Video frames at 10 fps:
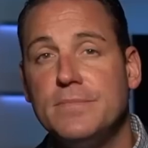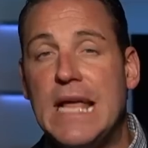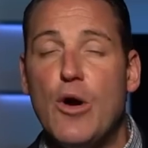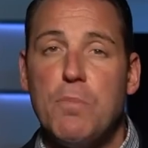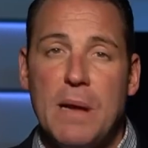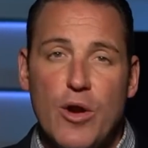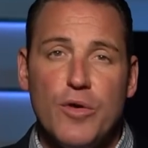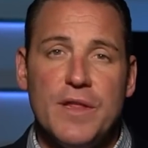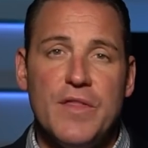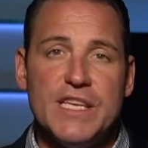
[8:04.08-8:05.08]
Now,
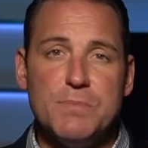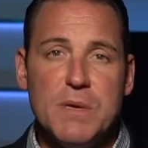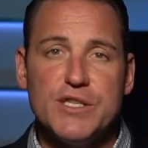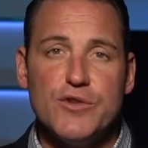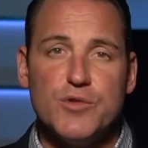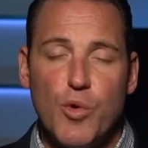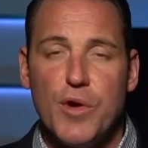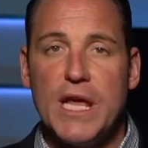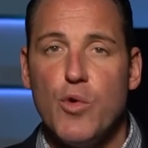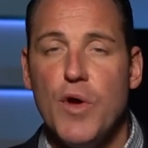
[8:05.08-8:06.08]
apparently these missiles
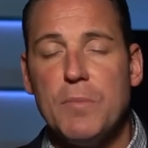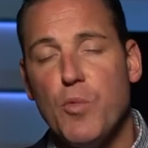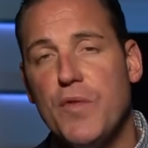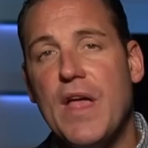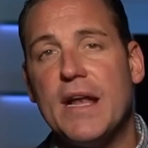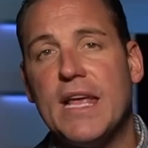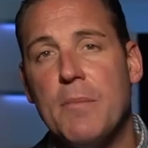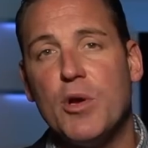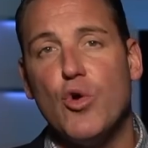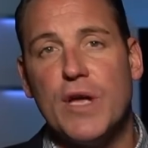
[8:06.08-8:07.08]
were equipped with that
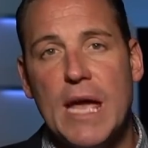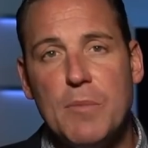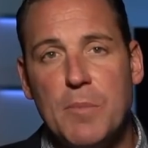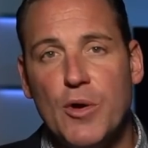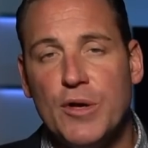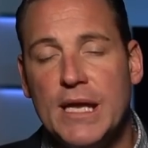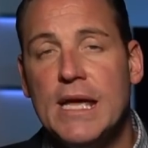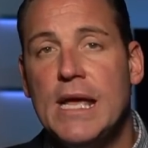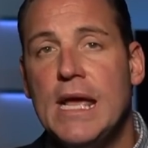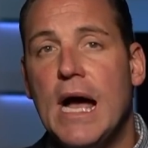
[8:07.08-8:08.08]
chemical capability
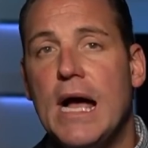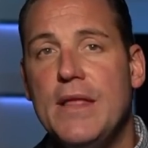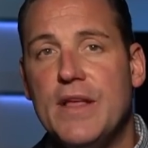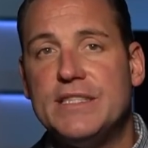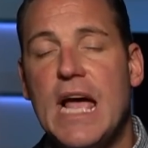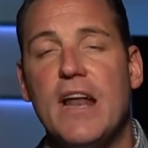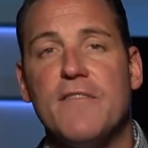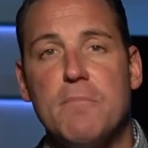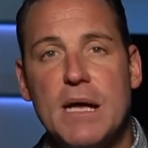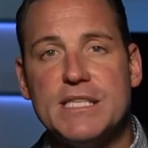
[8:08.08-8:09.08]
in the town
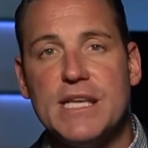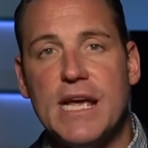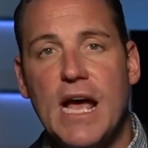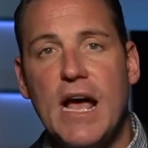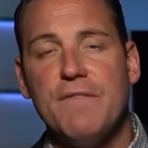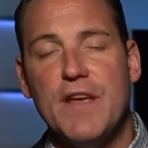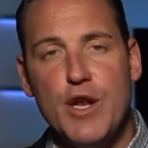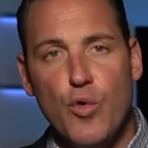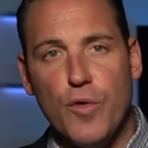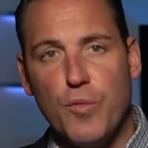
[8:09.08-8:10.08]
of Masyaf
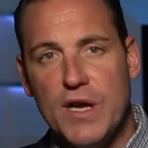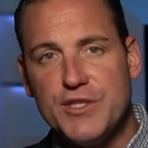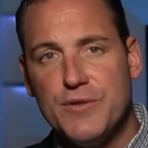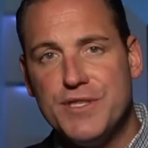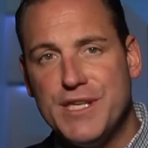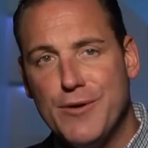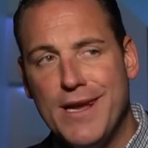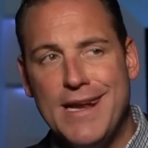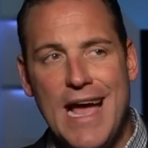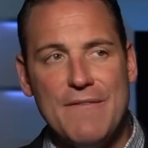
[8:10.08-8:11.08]
in northwestern
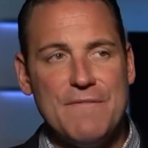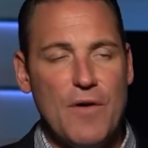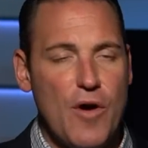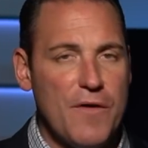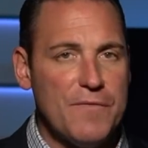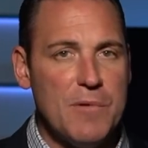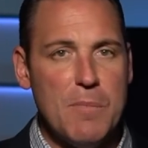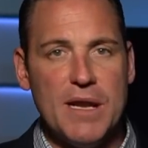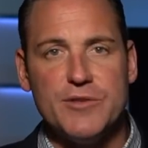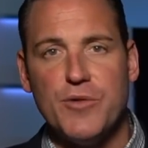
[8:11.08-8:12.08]
Syria, not far from the
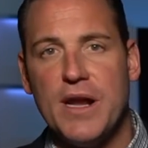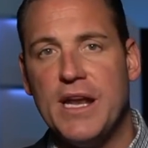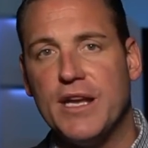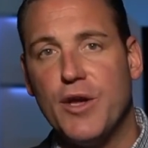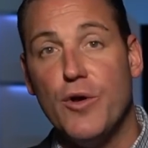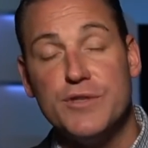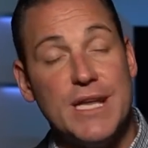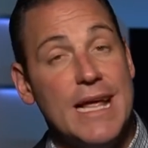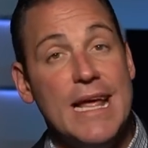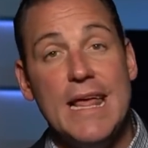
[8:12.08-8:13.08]
Mediterranean coast.
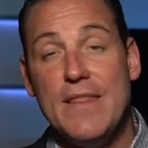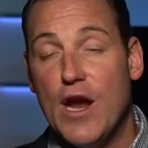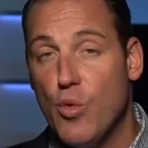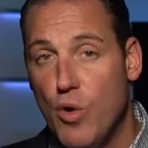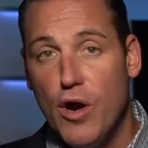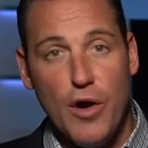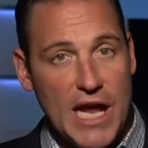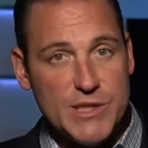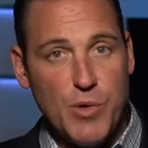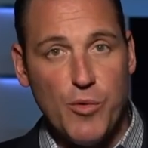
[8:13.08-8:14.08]
There were,
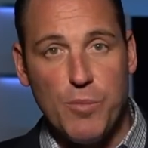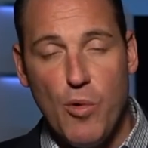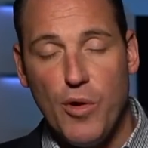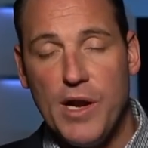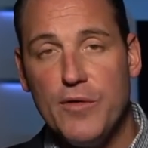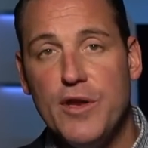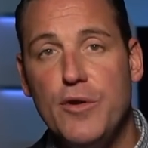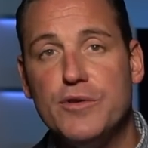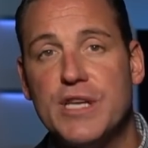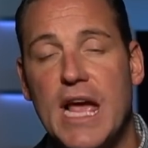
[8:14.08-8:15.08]
as we reported here in the
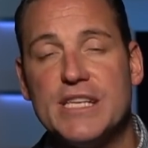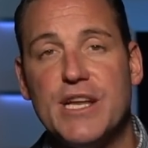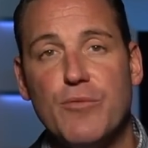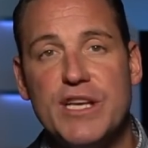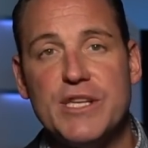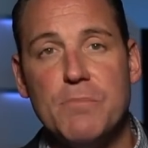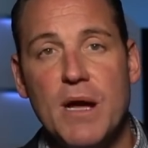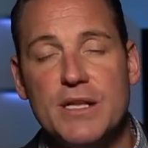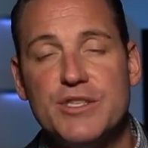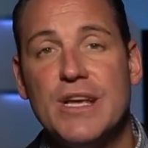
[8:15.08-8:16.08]
newscast in recent months,